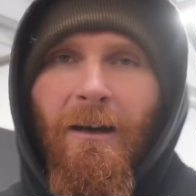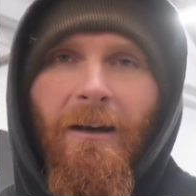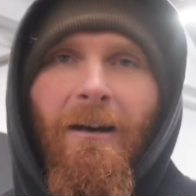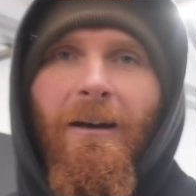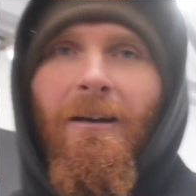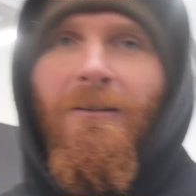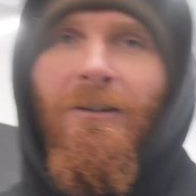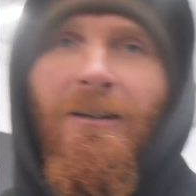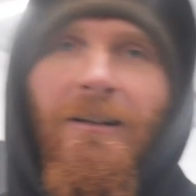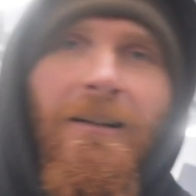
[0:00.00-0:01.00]
I'm
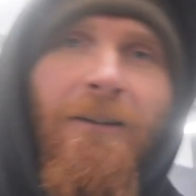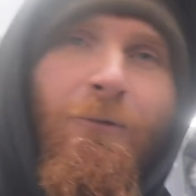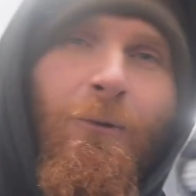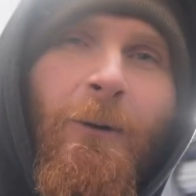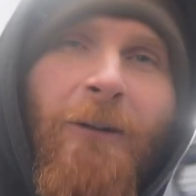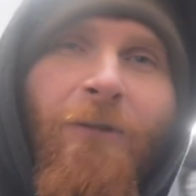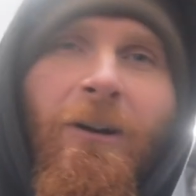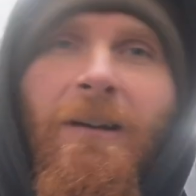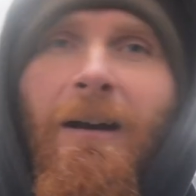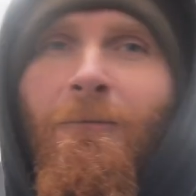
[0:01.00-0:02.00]
just going to give you a quick
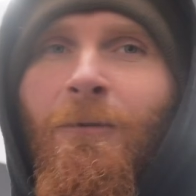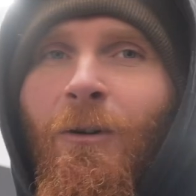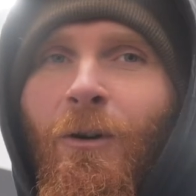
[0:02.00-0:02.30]
rundown